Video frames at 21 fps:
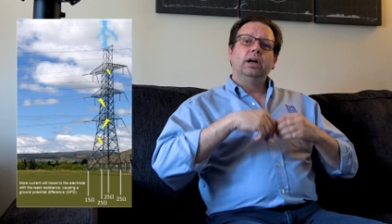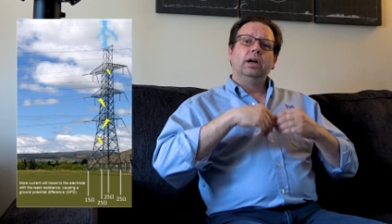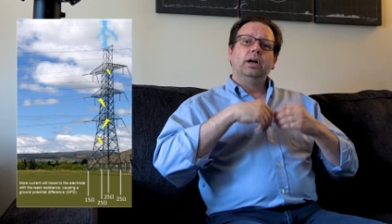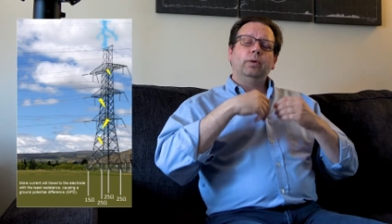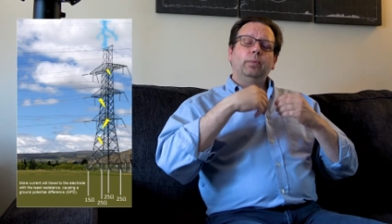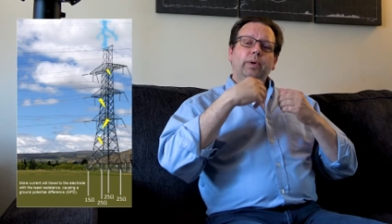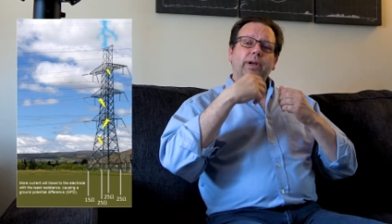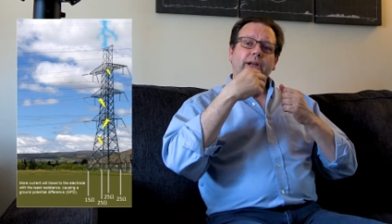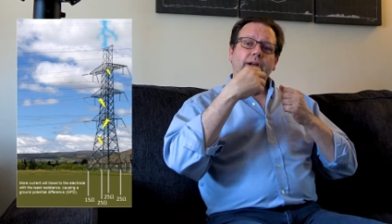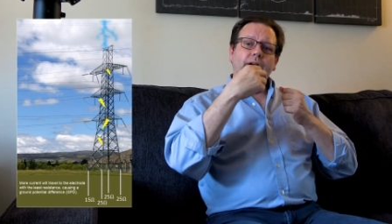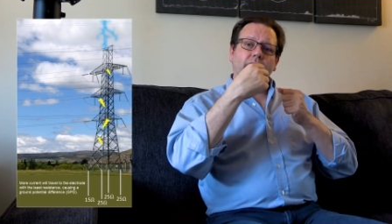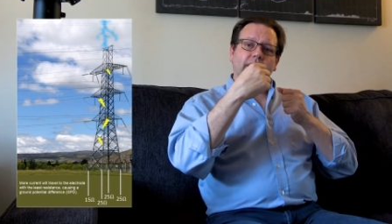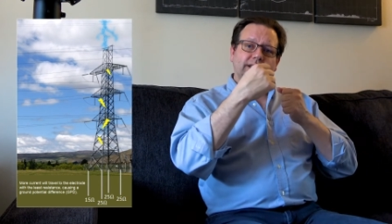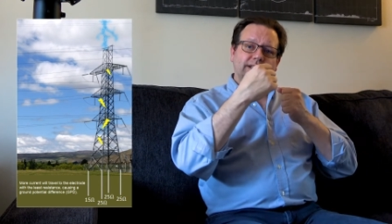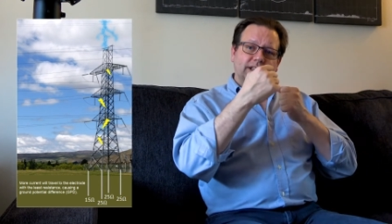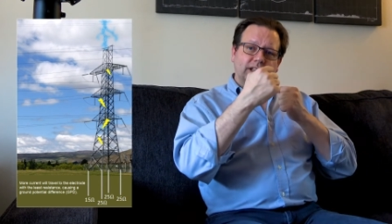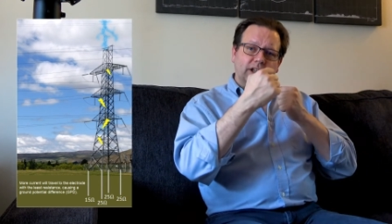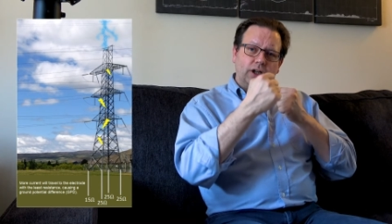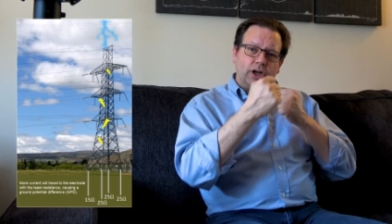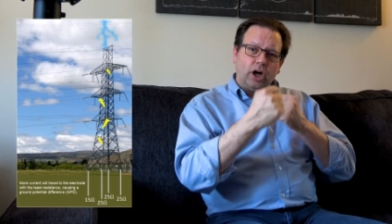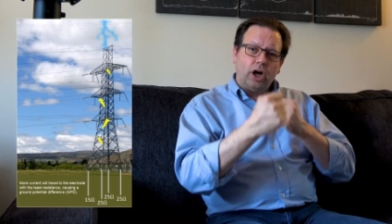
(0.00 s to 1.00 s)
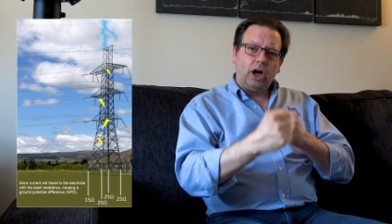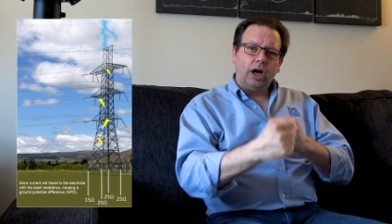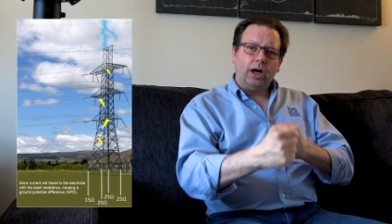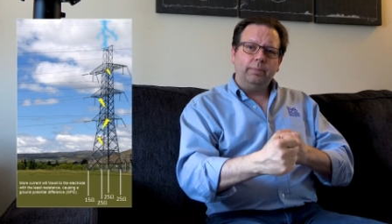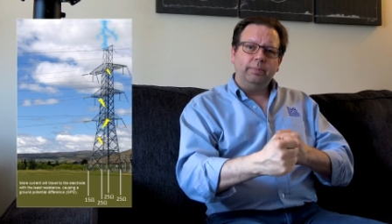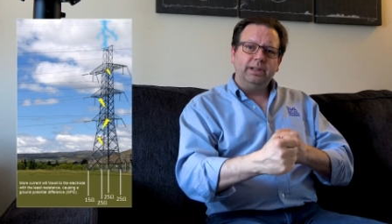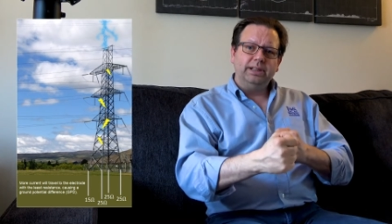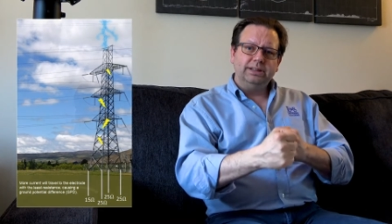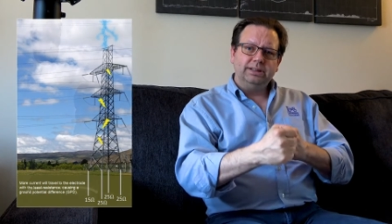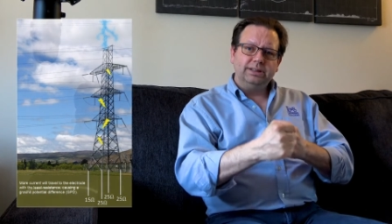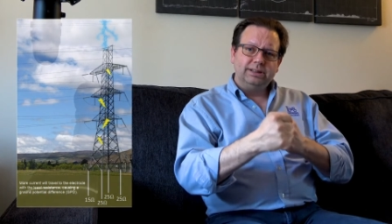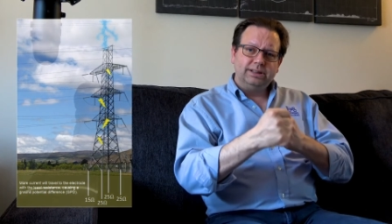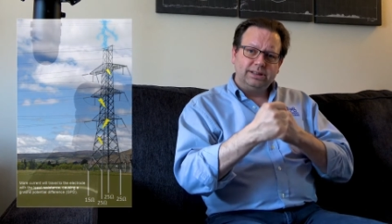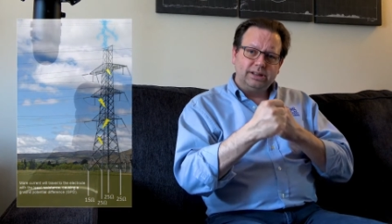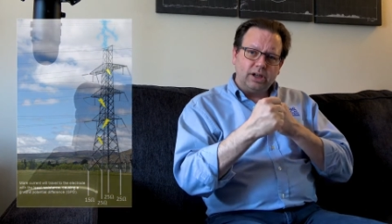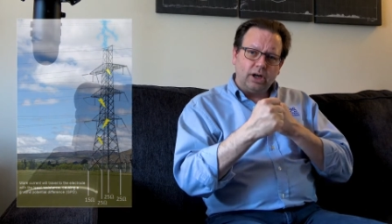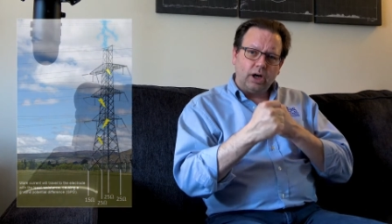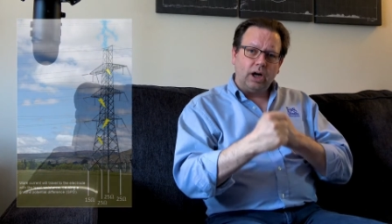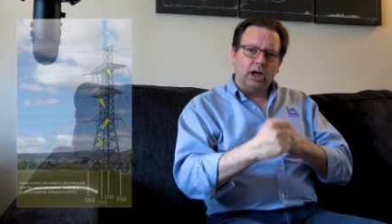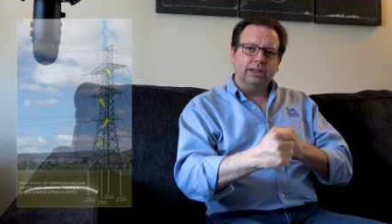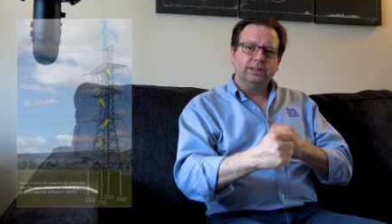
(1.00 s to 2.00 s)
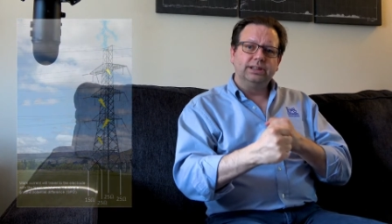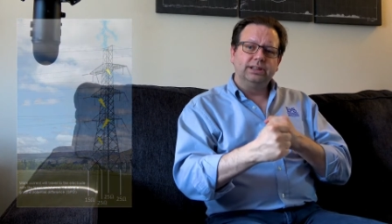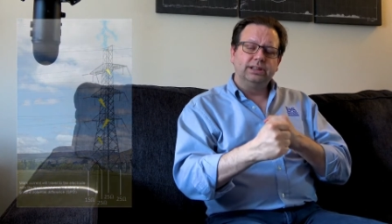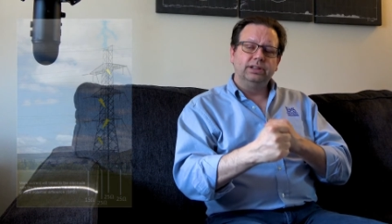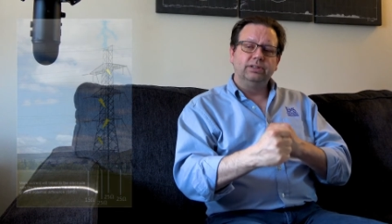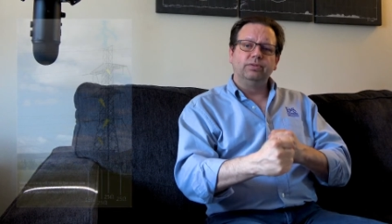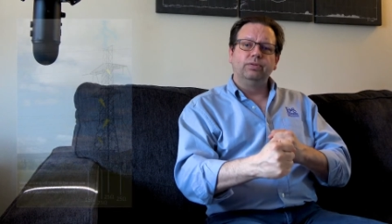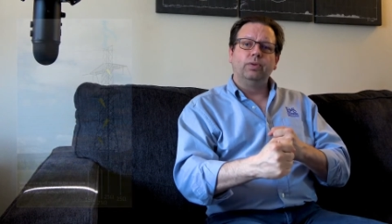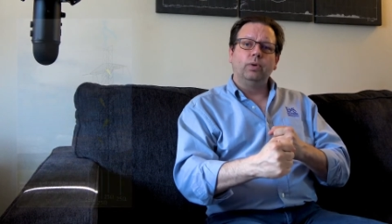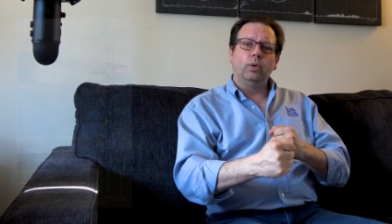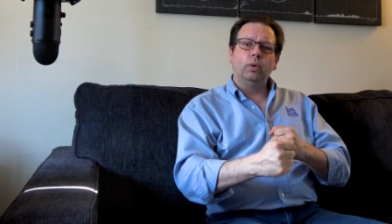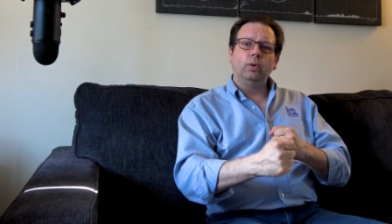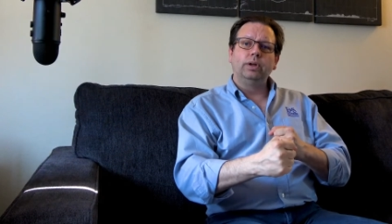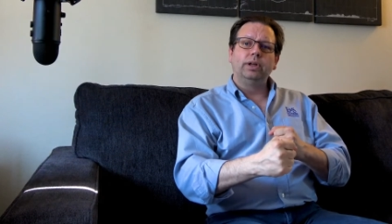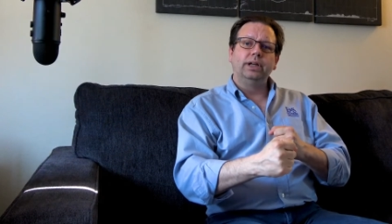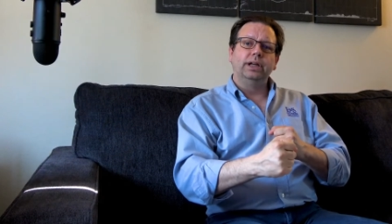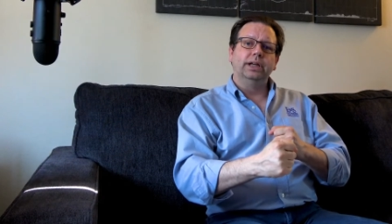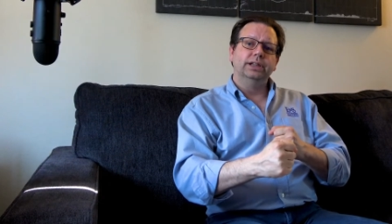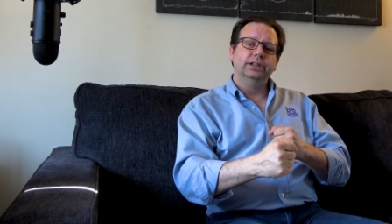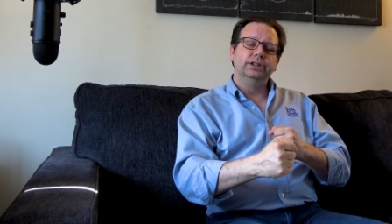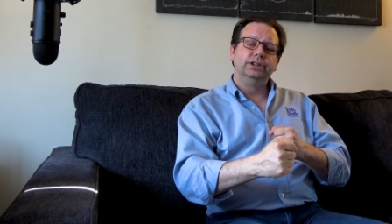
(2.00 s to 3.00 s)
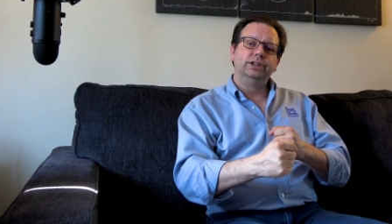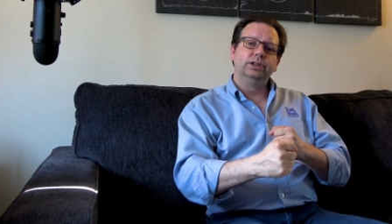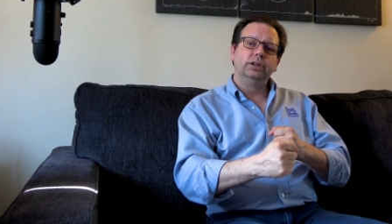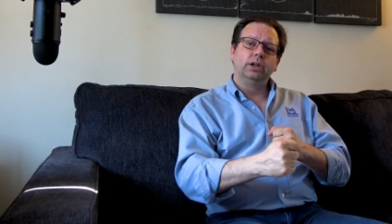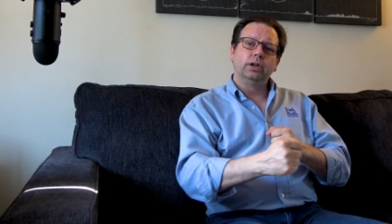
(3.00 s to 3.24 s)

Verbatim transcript: we can cause a common constant voltage